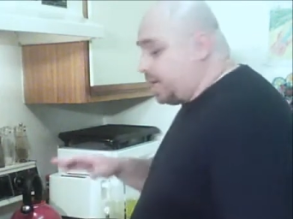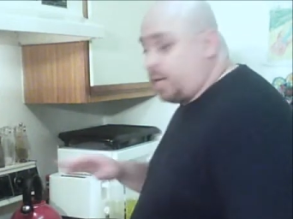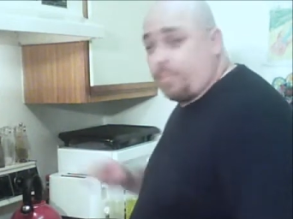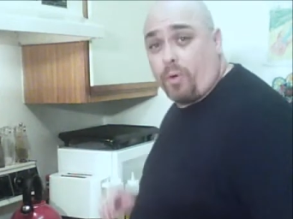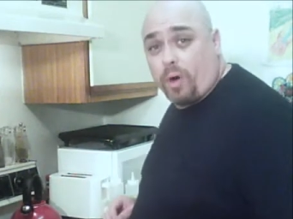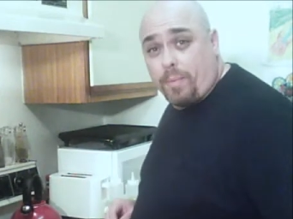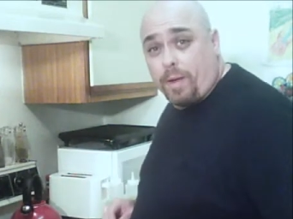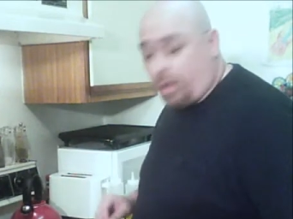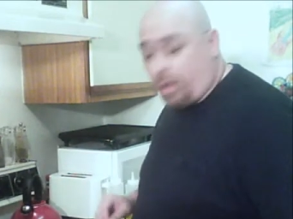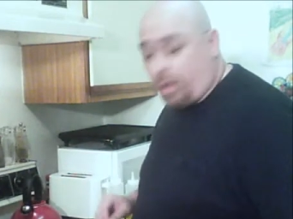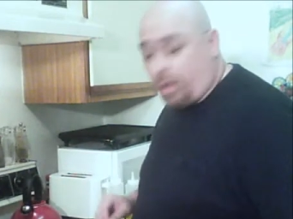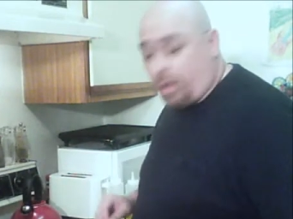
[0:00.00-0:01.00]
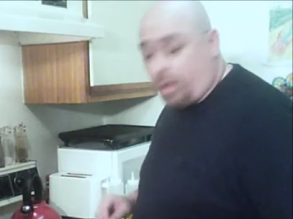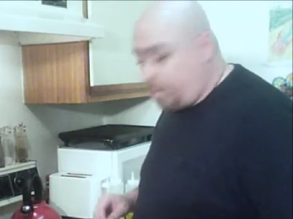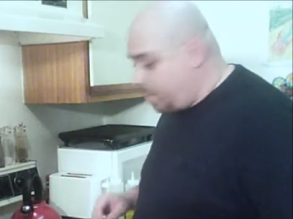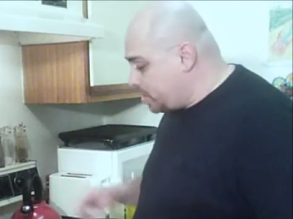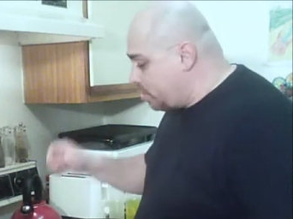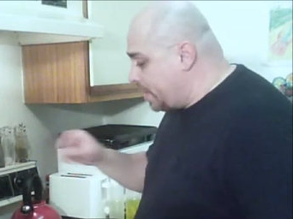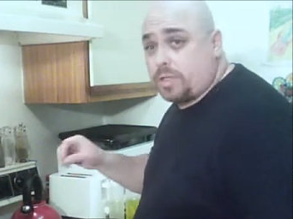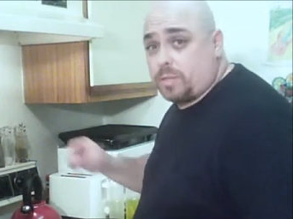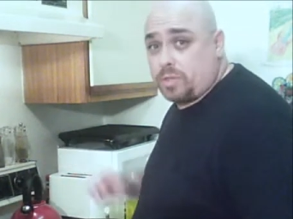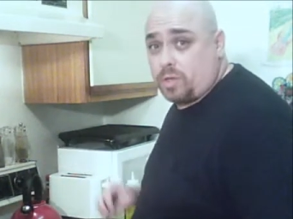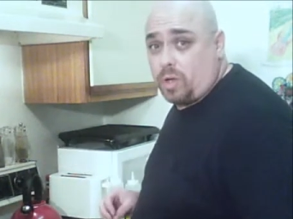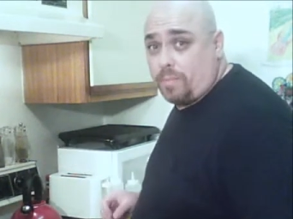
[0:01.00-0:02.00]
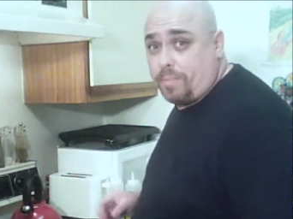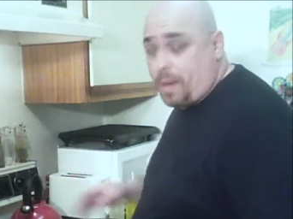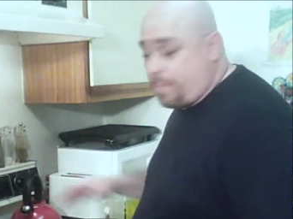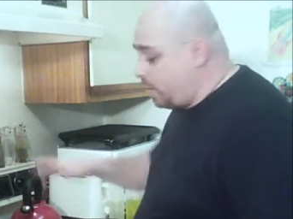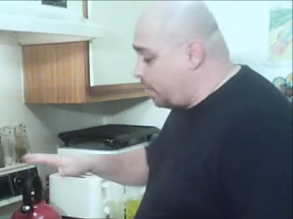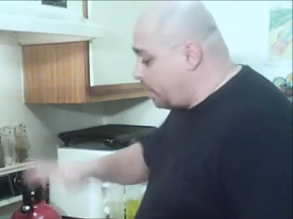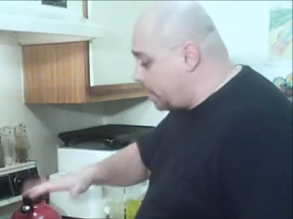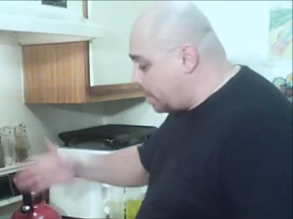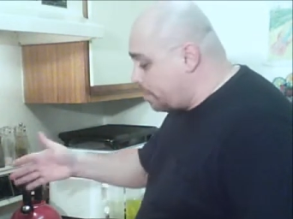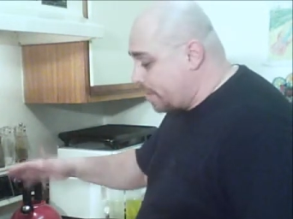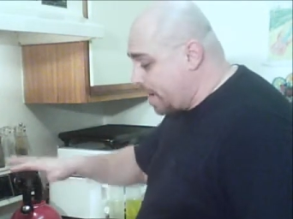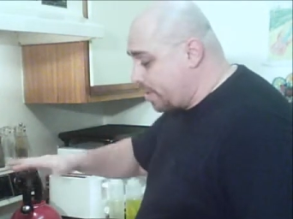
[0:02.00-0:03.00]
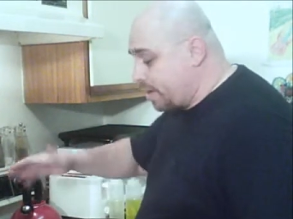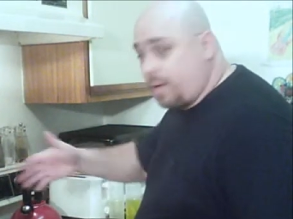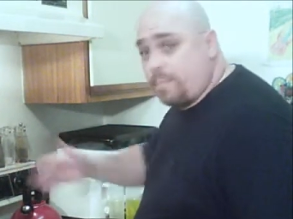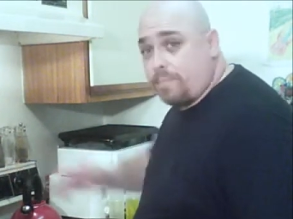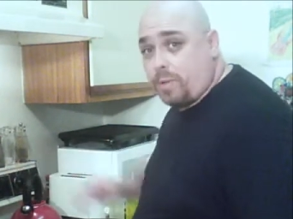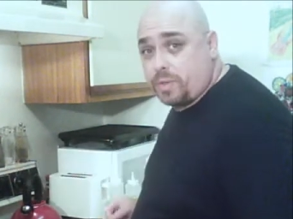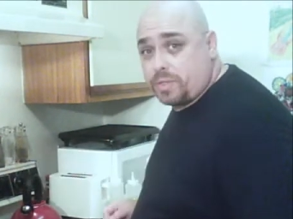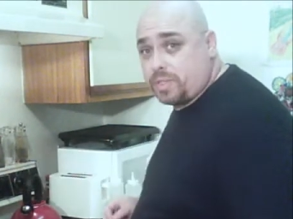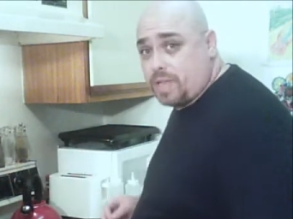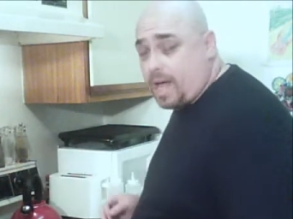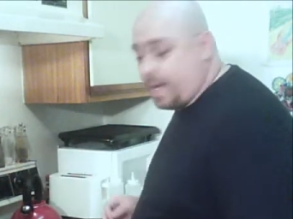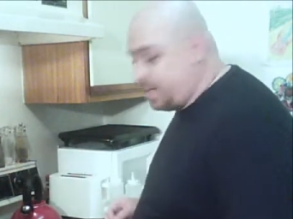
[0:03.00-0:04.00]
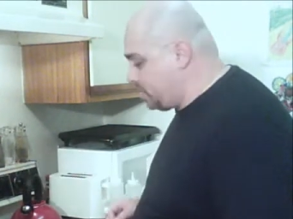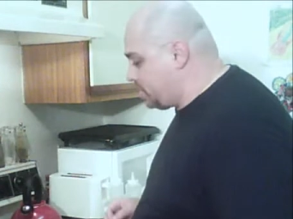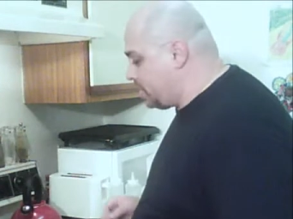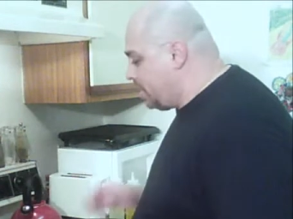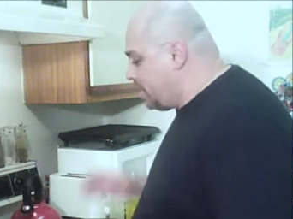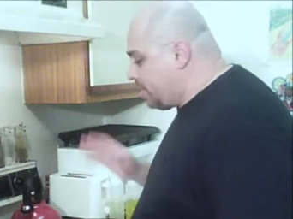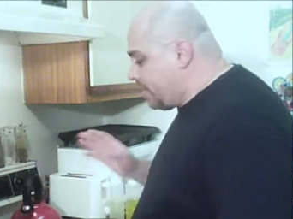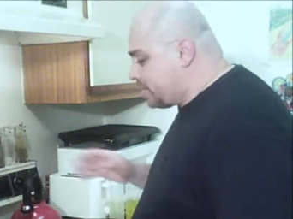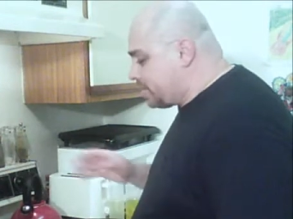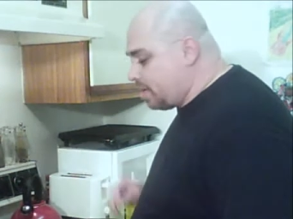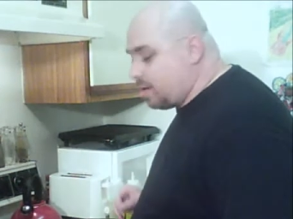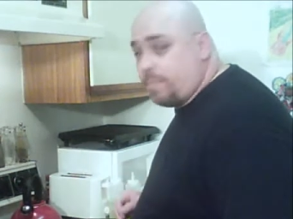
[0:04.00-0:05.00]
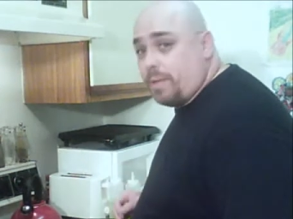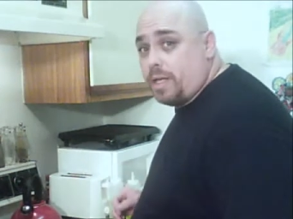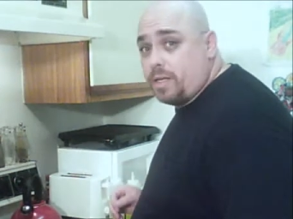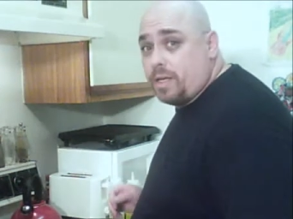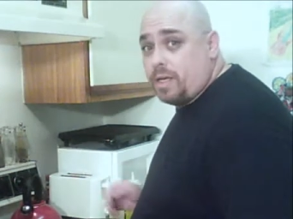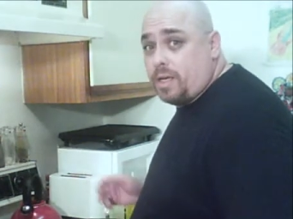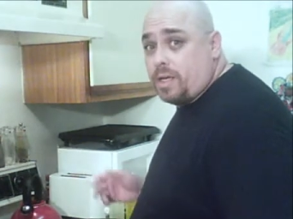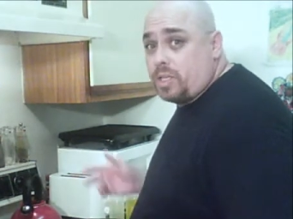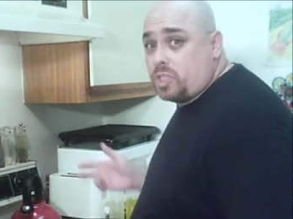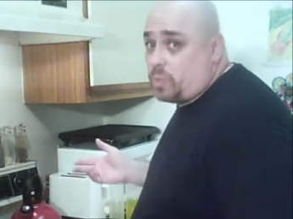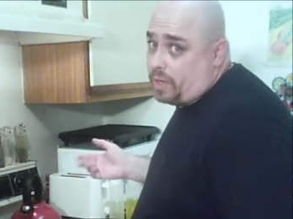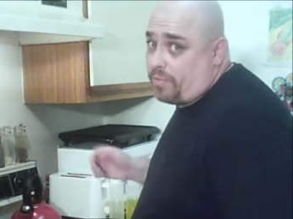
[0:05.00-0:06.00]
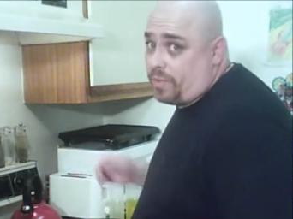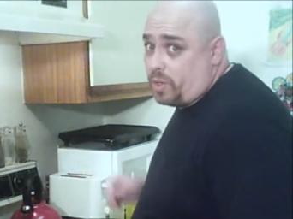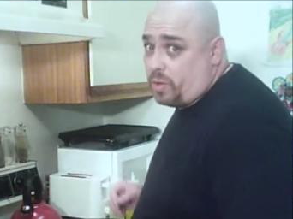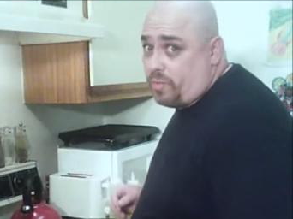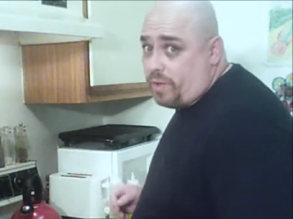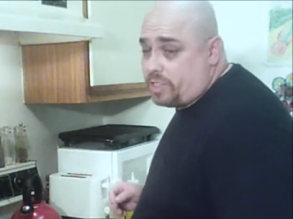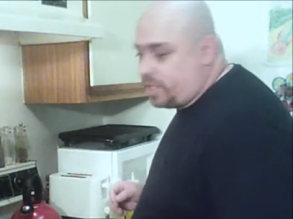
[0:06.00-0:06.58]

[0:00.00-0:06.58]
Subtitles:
your portobello mushroom, hit it with some salt and pepper, and we're going to brown it on both sides. That's going to be sweet for you veggie